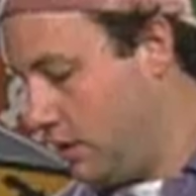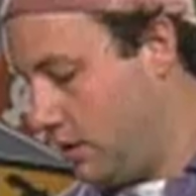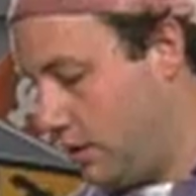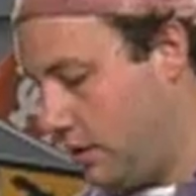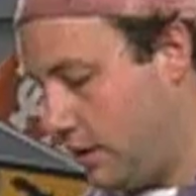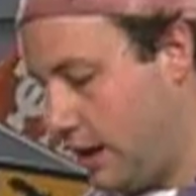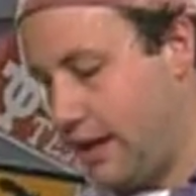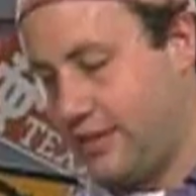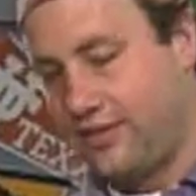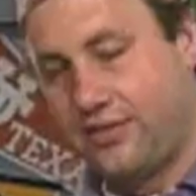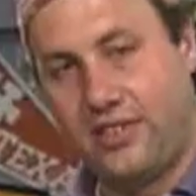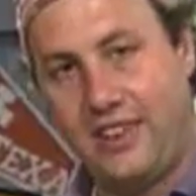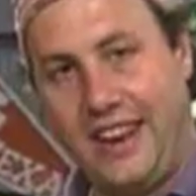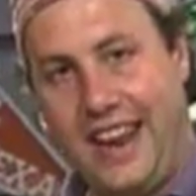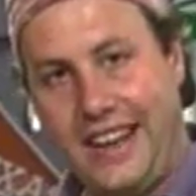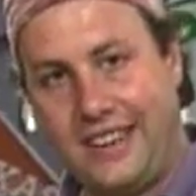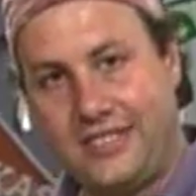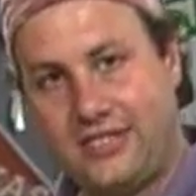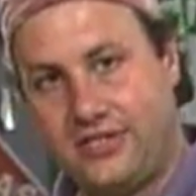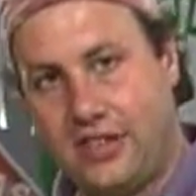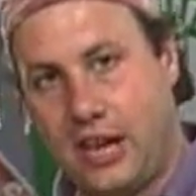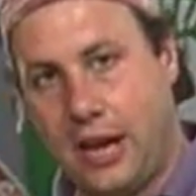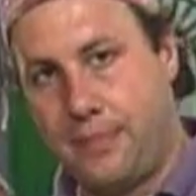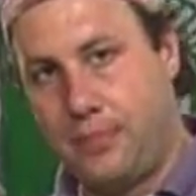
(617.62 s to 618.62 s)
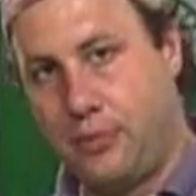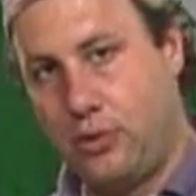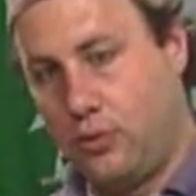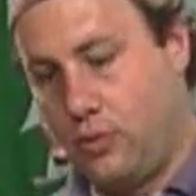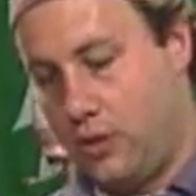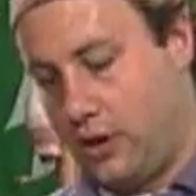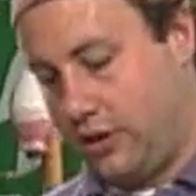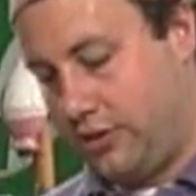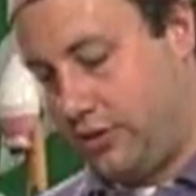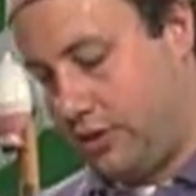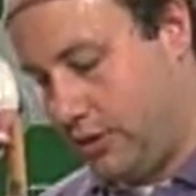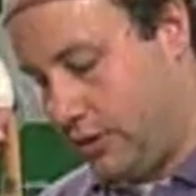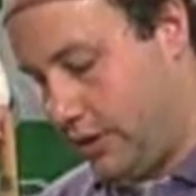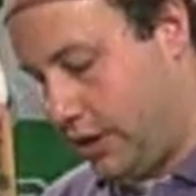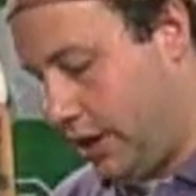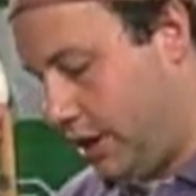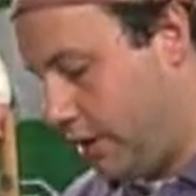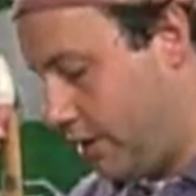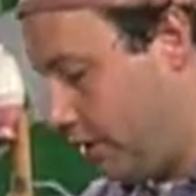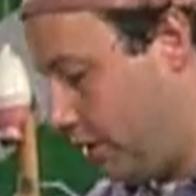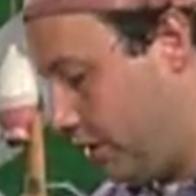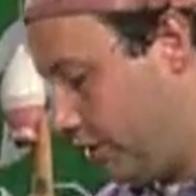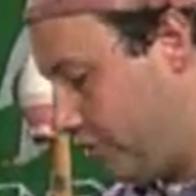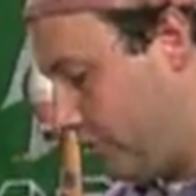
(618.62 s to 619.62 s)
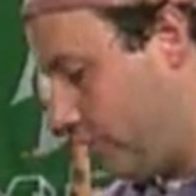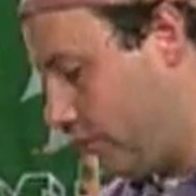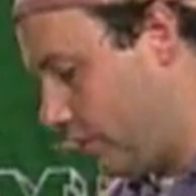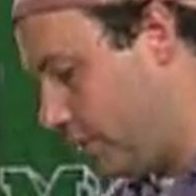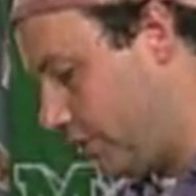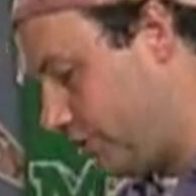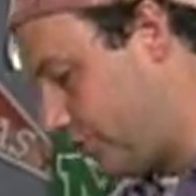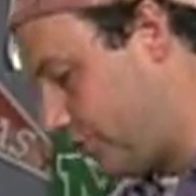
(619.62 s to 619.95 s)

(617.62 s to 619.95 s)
You guys, the next step you want to do here is you want